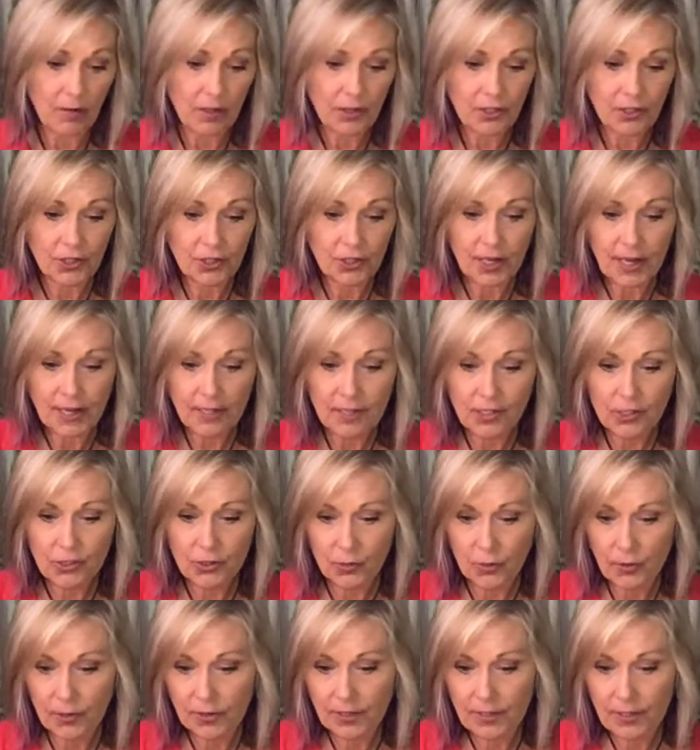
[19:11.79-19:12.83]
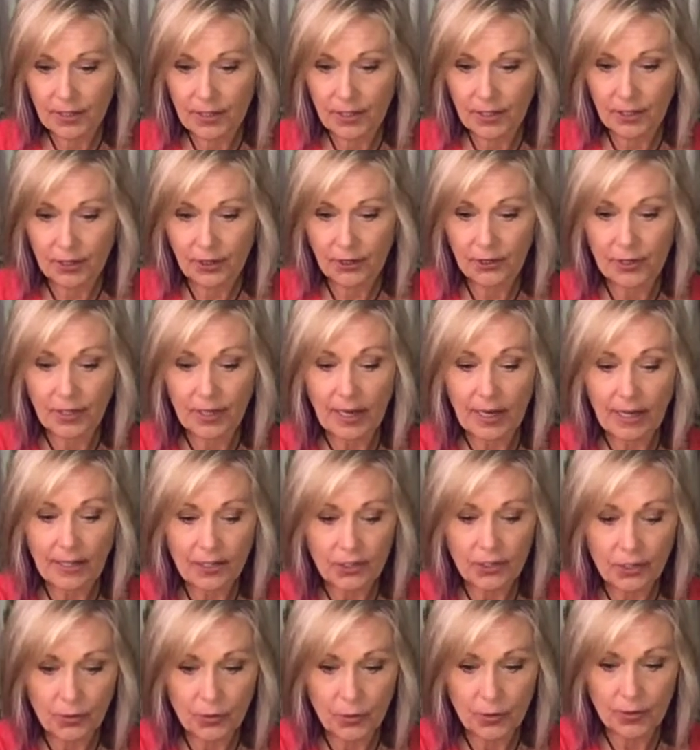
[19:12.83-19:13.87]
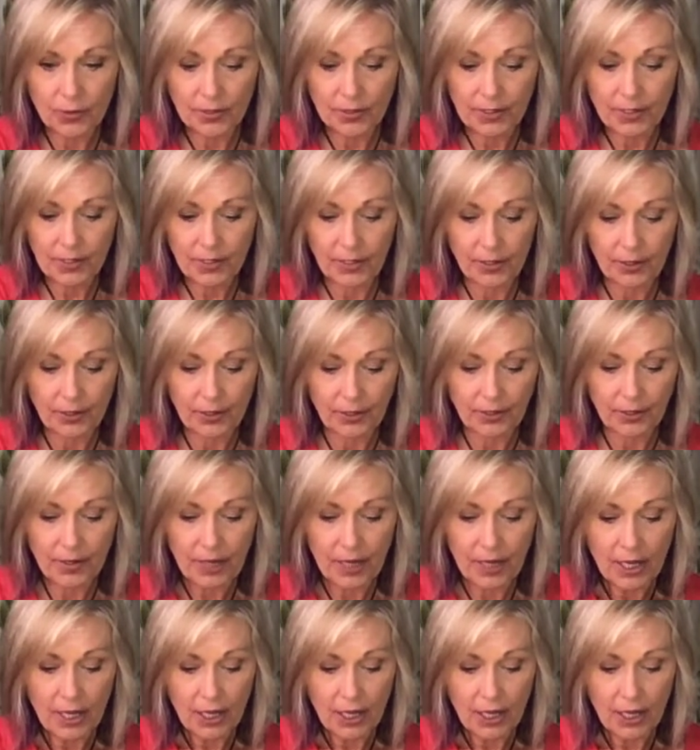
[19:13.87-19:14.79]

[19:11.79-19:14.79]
because you got swords here, you got swords here.